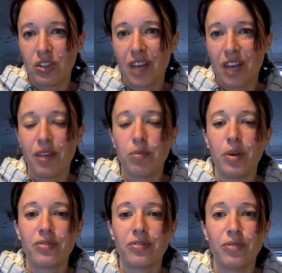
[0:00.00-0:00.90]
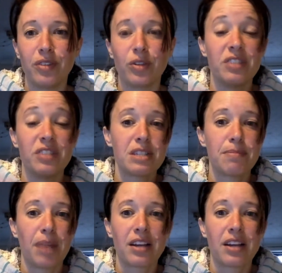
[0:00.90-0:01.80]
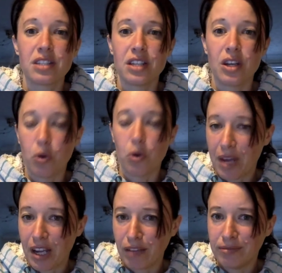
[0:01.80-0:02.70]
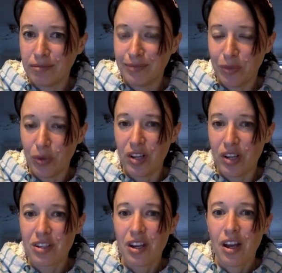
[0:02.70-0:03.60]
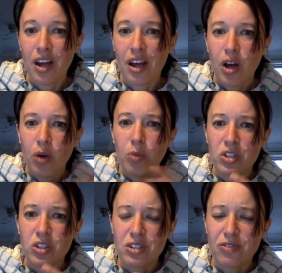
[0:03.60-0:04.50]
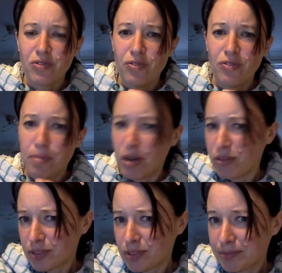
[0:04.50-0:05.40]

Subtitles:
And then we've got this splagzinome word, which is the both.